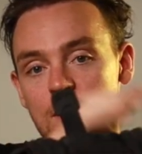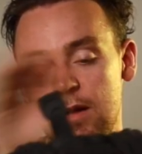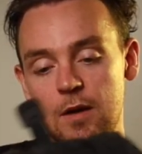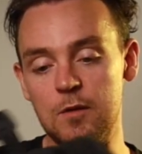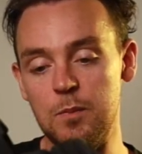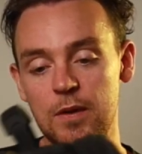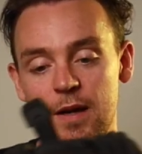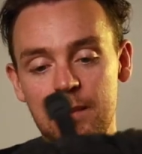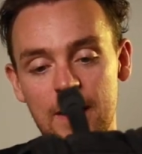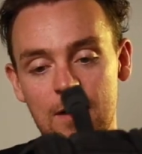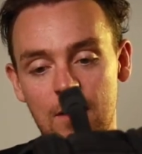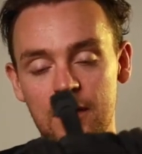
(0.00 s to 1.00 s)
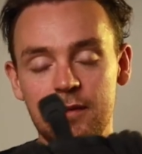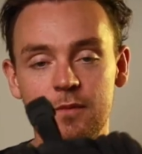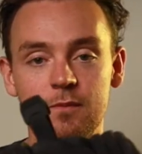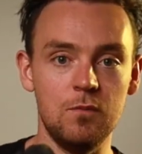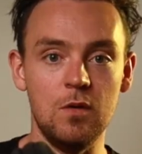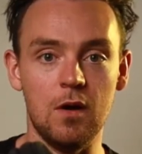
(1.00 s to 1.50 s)
You go to put that back
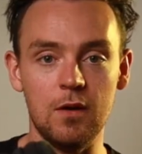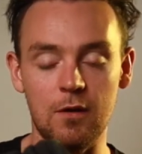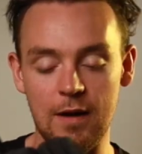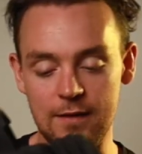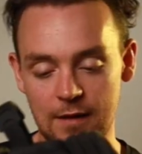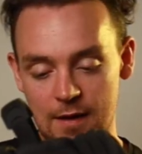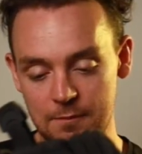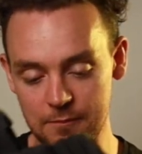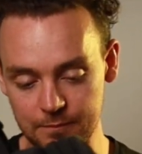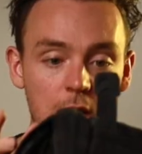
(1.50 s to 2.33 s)
on, not a great time.